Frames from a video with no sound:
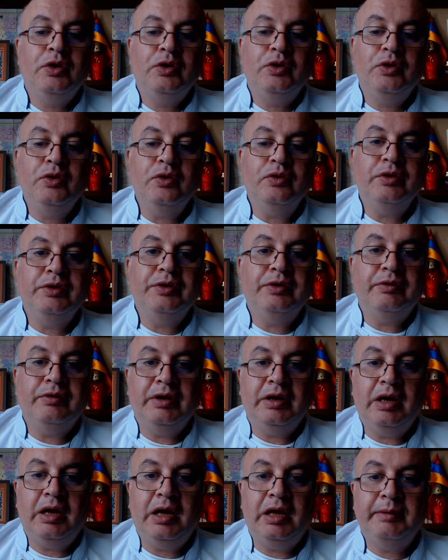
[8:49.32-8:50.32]

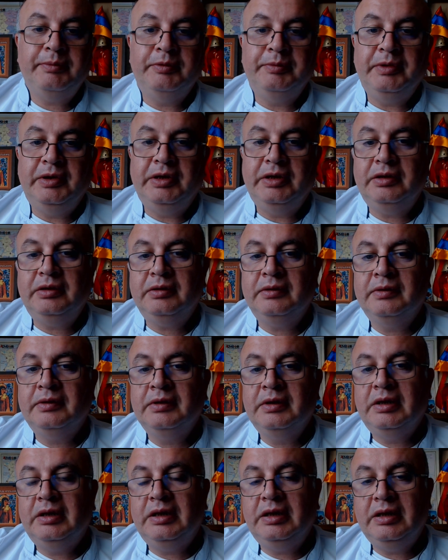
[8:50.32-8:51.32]
Urinary albumin
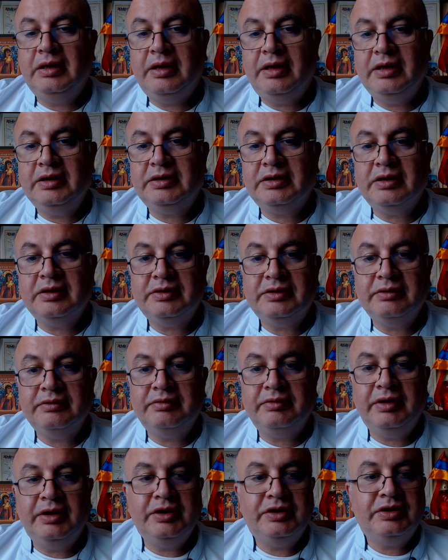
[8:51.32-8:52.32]
in these
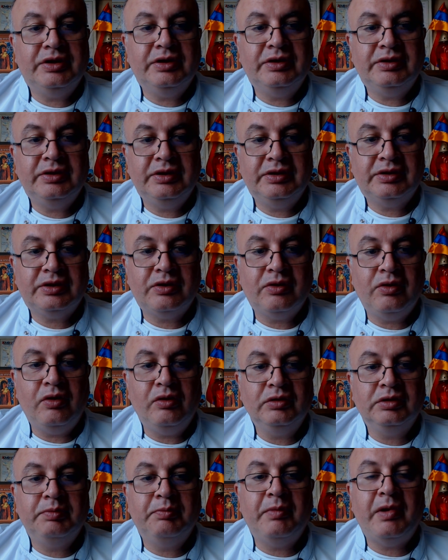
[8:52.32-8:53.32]
concentrations is
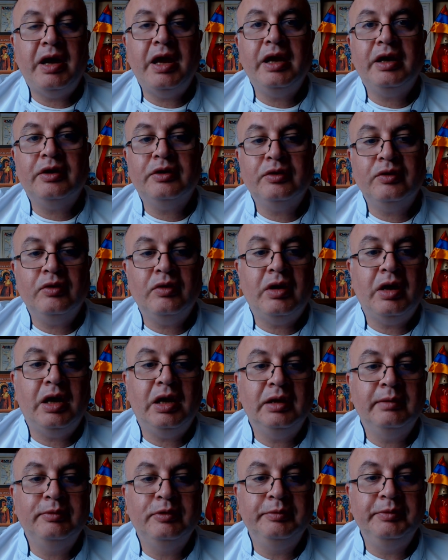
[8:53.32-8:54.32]
called
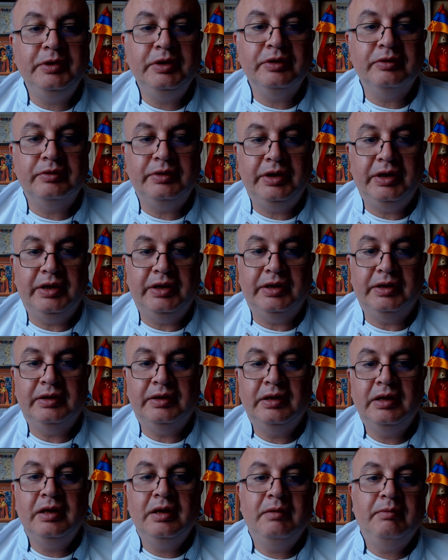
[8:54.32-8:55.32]
microalbuminuria
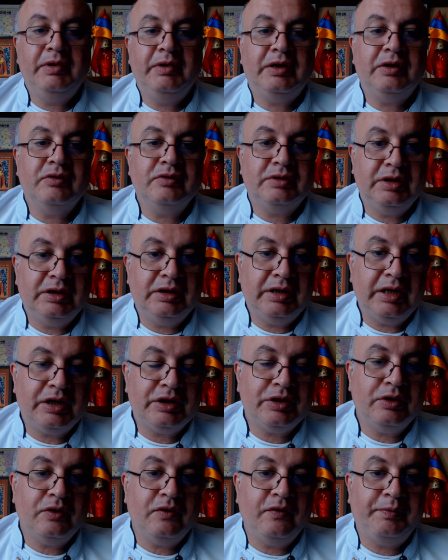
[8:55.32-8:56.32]
because
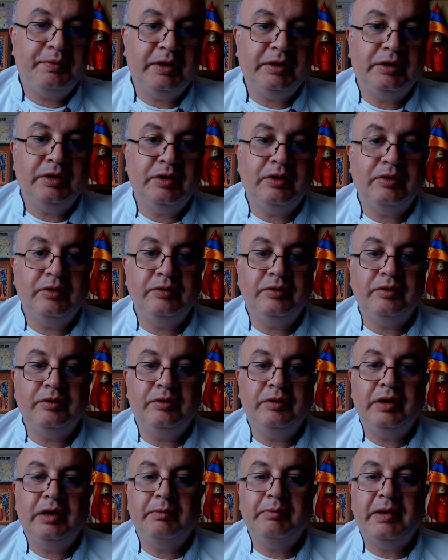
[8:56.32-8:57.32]
detection of
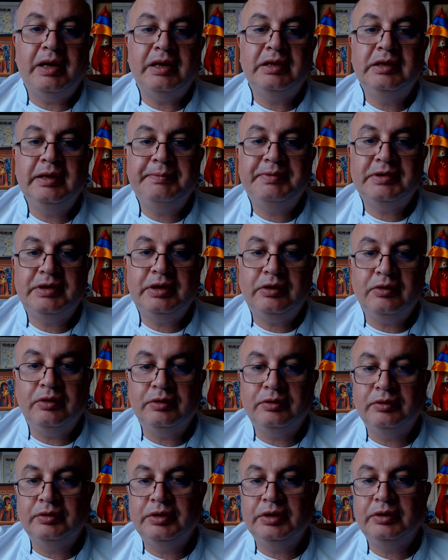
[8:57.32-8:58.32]
proteinuria by dipstick
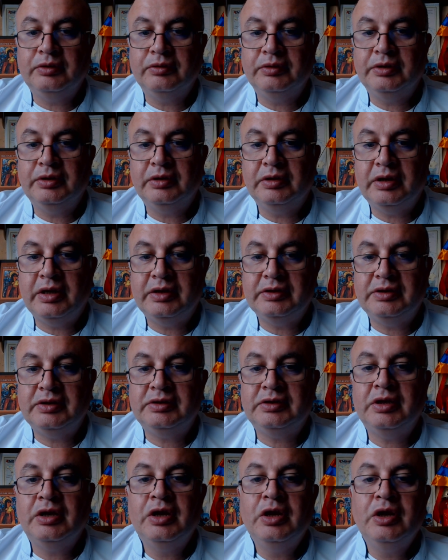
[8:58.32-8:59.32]
on routine
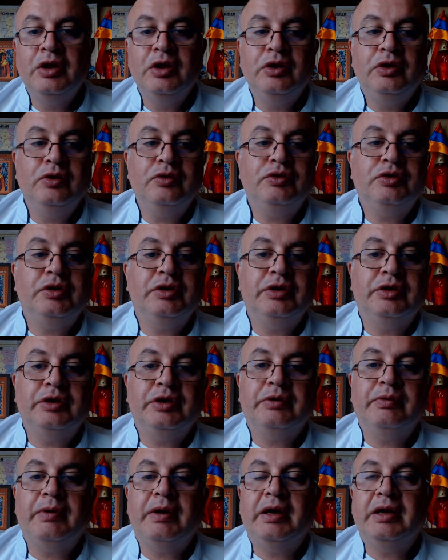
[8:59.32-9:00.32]
urinalysis usually
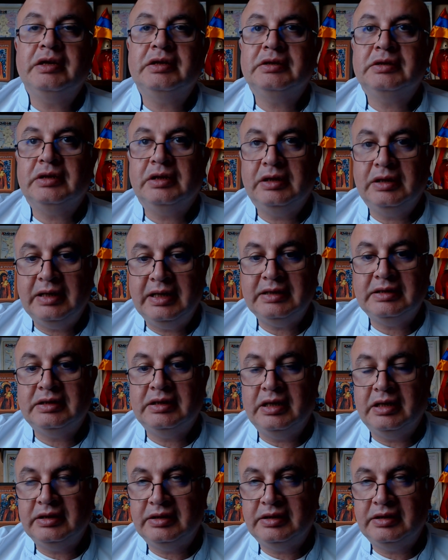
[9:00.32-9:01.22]
requires less than